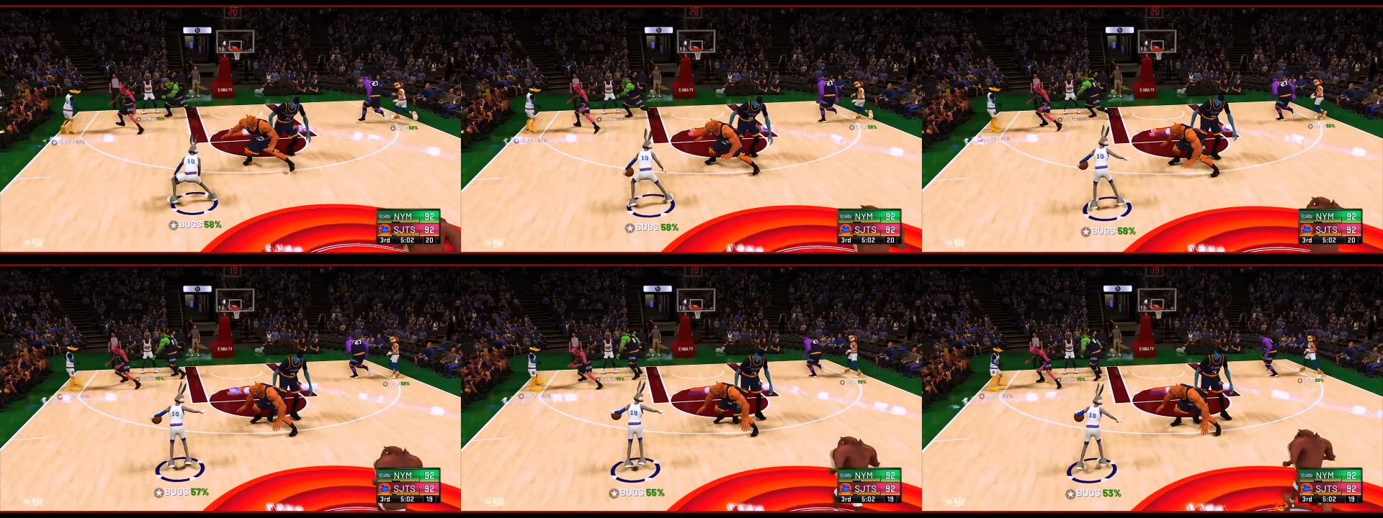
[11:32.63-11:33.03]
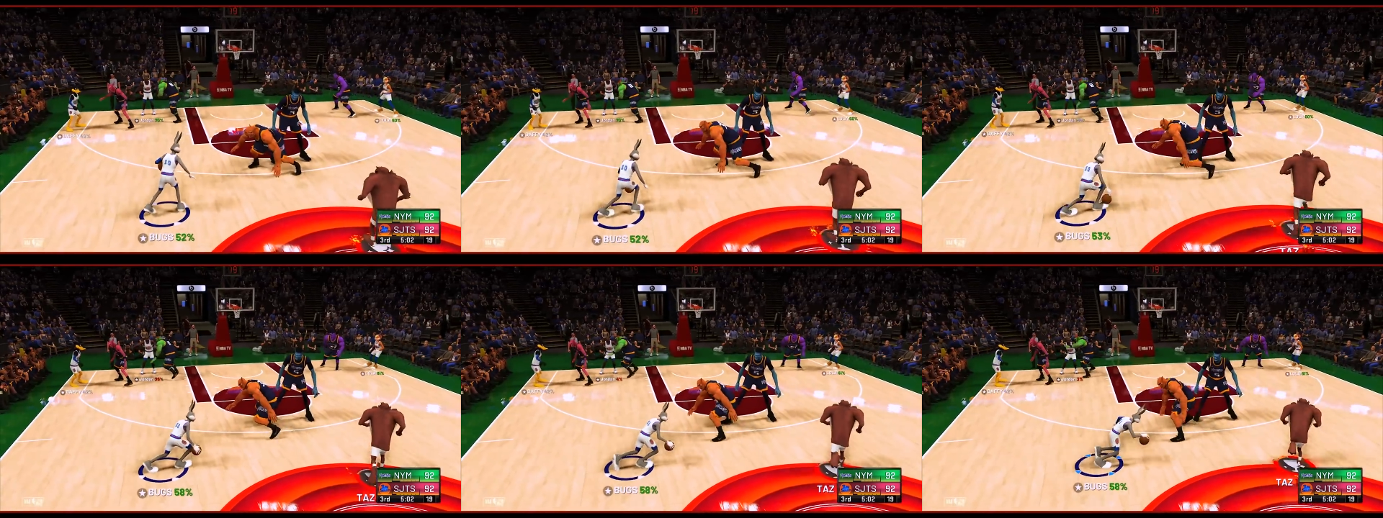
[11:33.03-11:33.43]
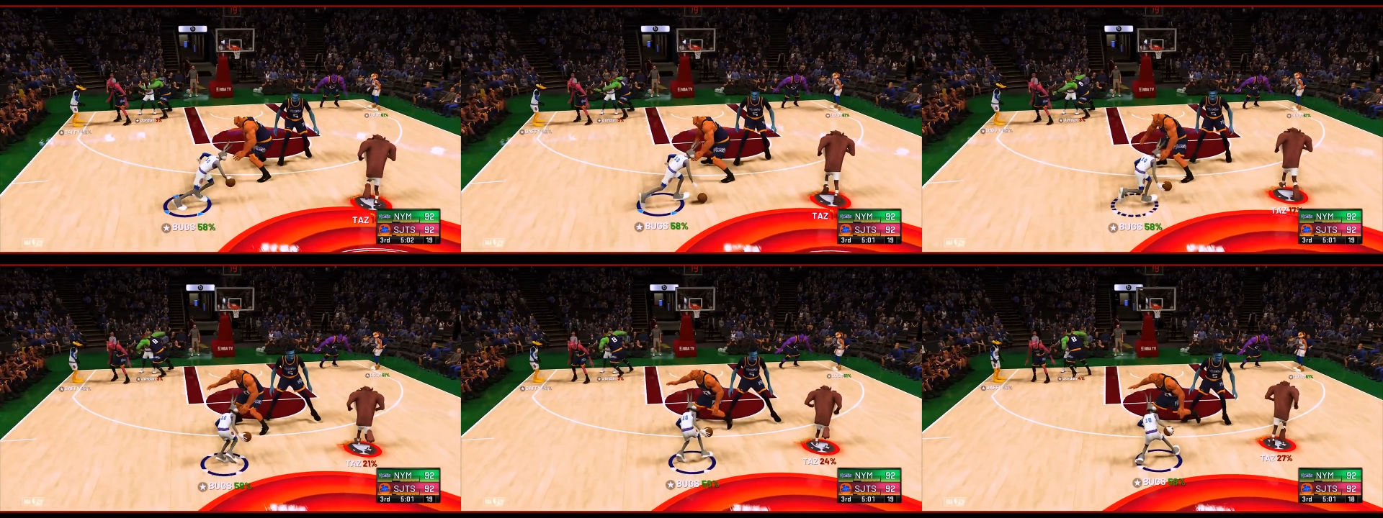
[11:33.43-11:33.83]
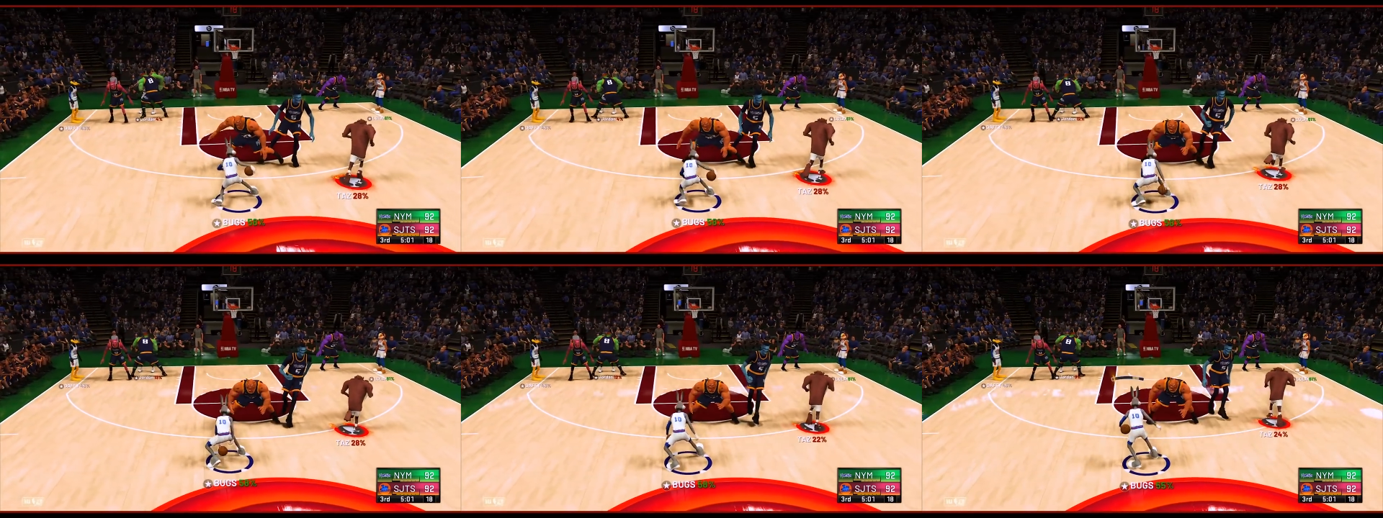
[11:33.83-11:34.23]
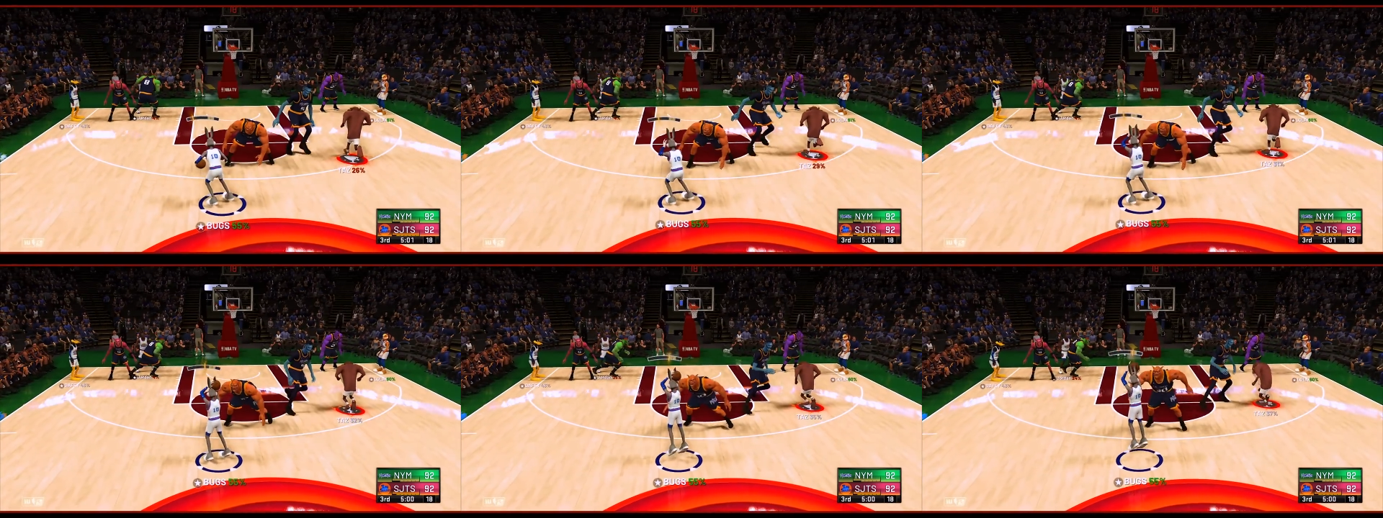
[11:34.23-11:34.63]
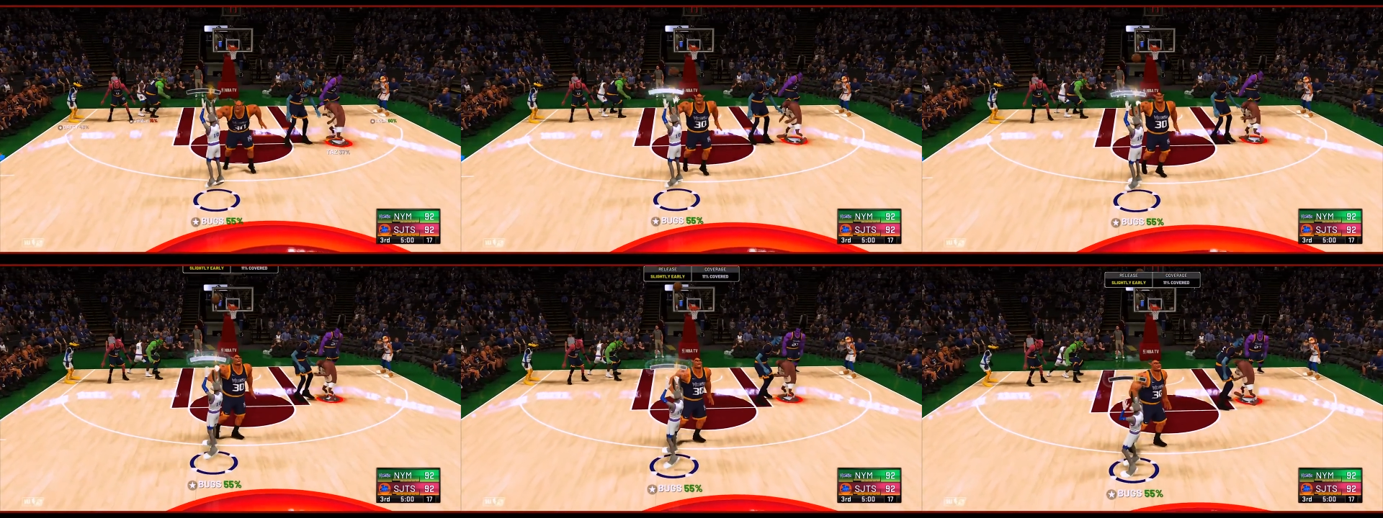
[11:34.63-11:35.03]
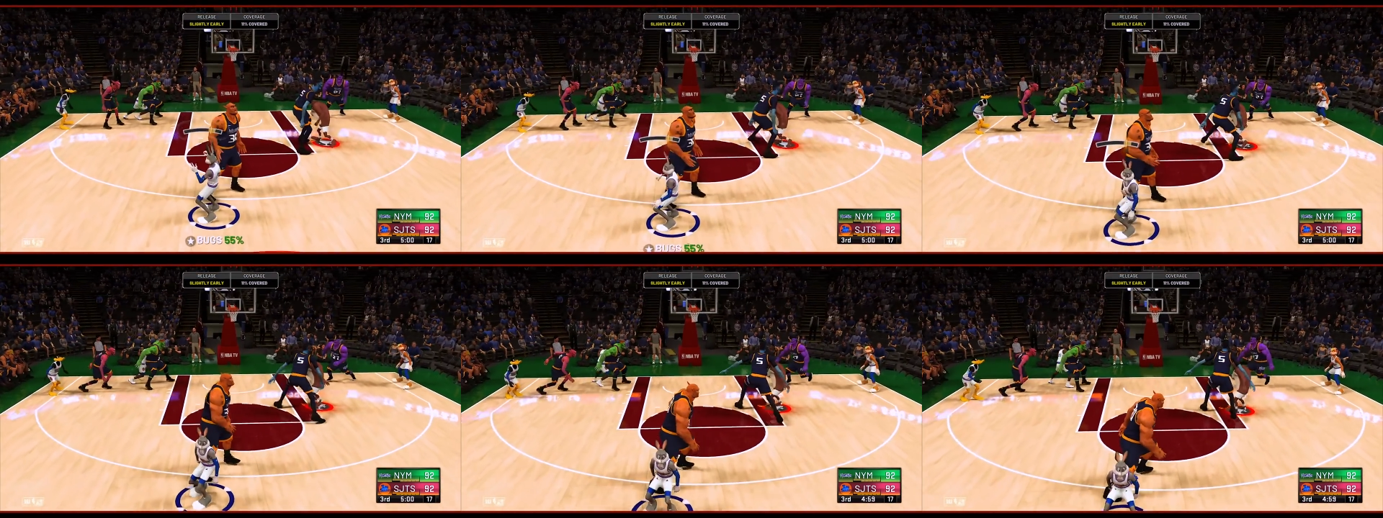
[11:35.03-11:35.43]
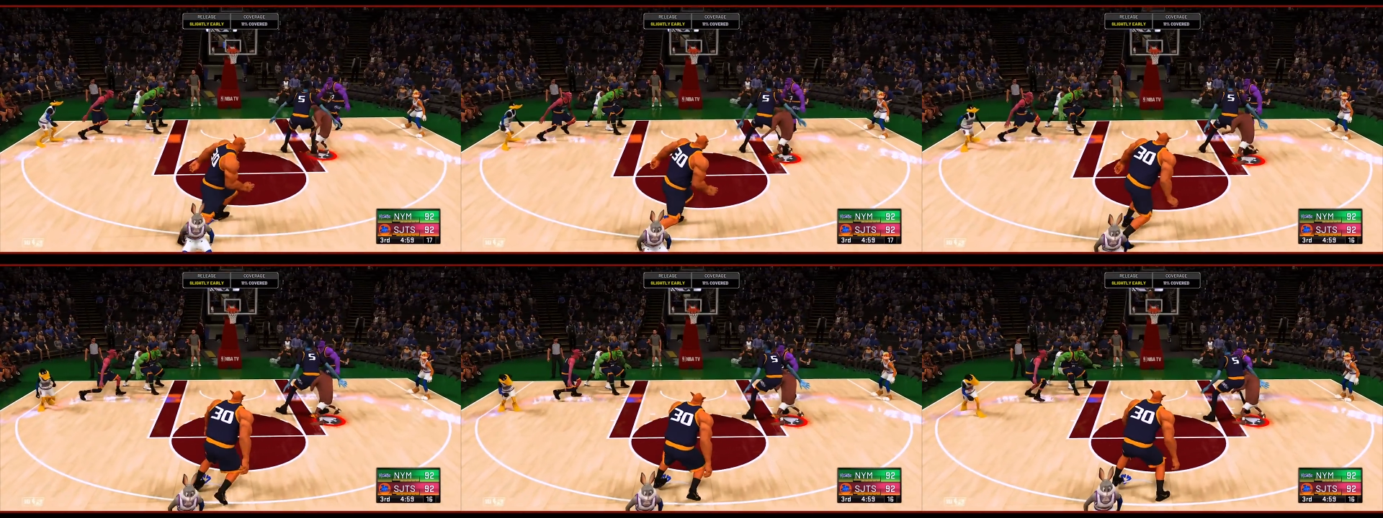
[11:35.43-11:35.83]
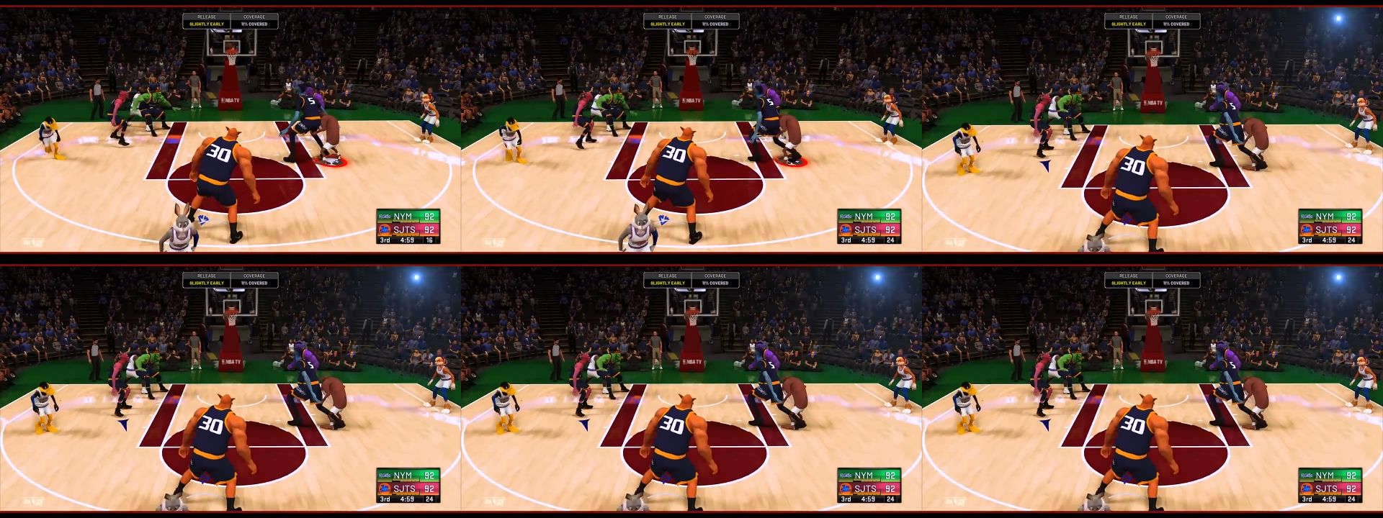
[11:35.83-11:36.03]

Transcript: [unreadable: no face in view]